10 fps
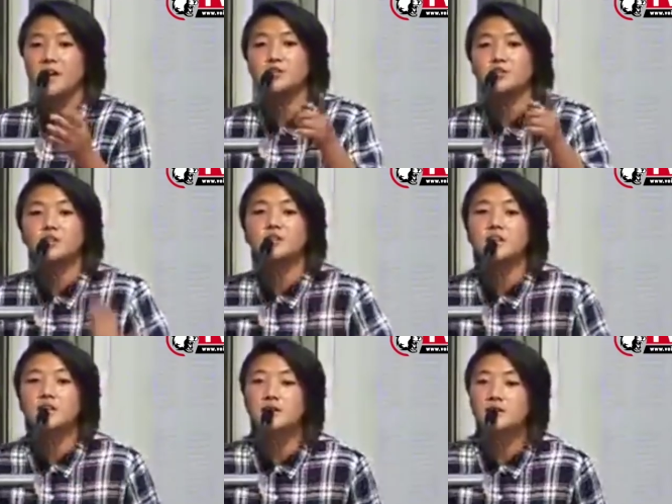Do not
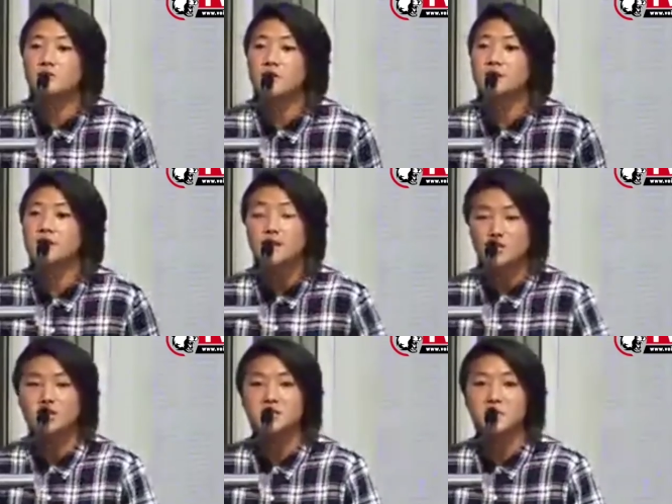take it otherwise.
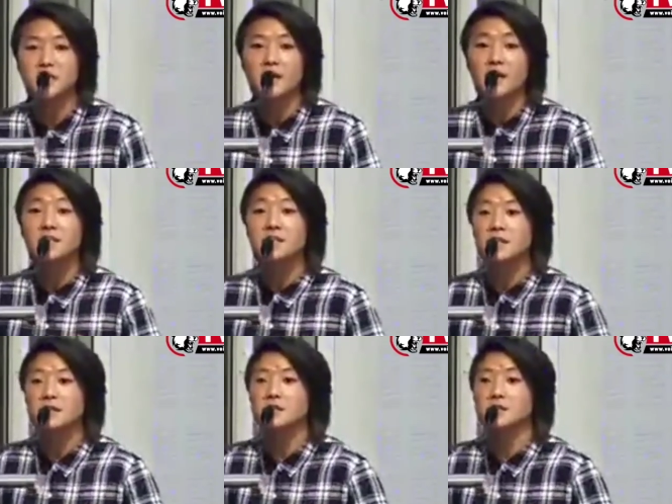Trust me, it's
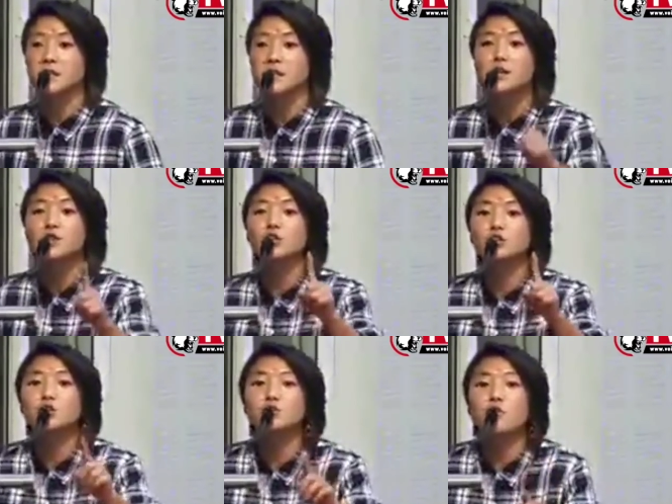courtesy,
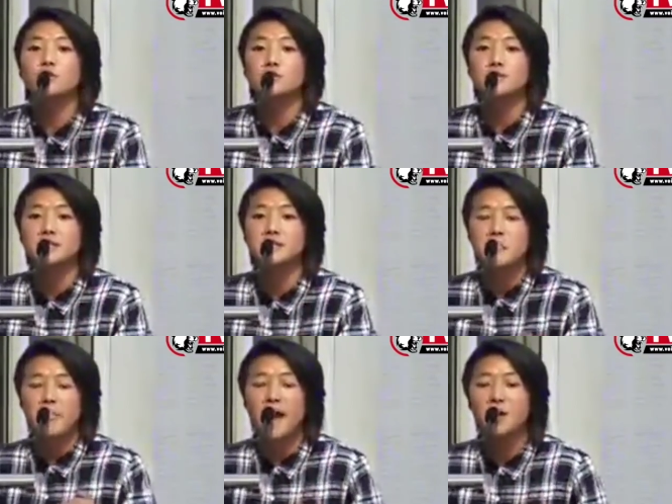not curiosity.
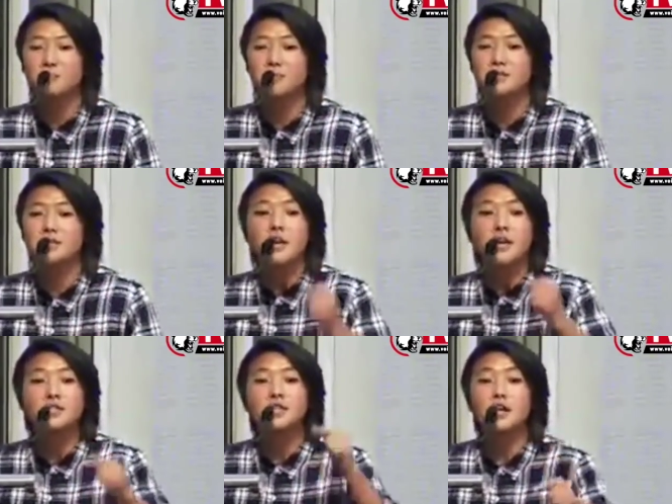I repeat,
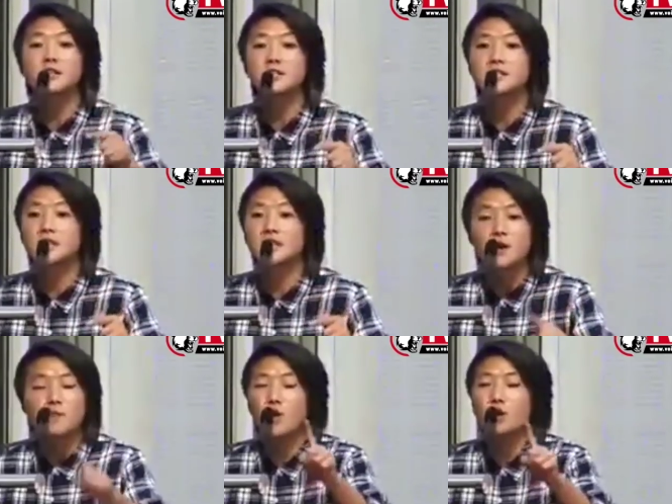it's courtesy,
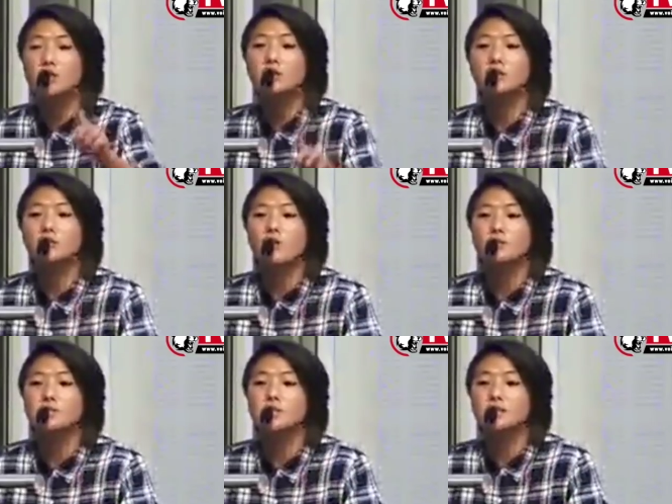not
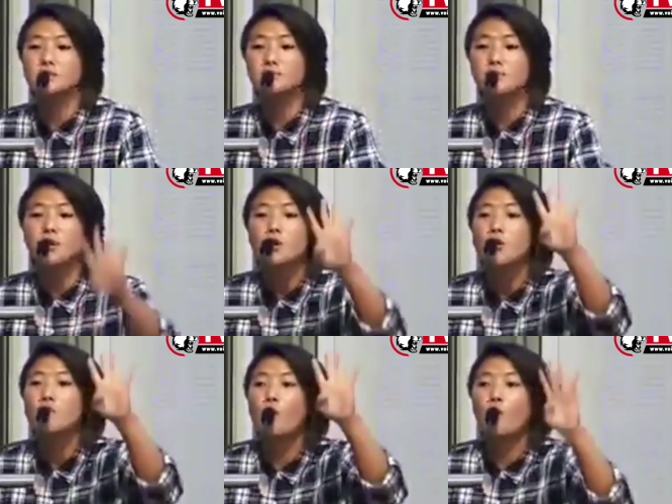curiosity.
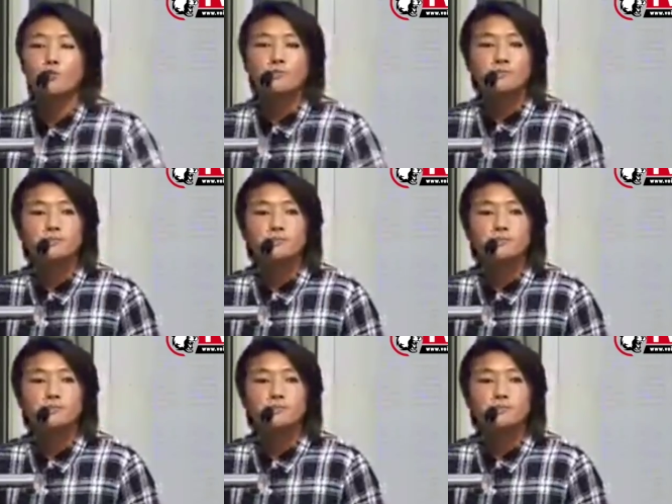Four.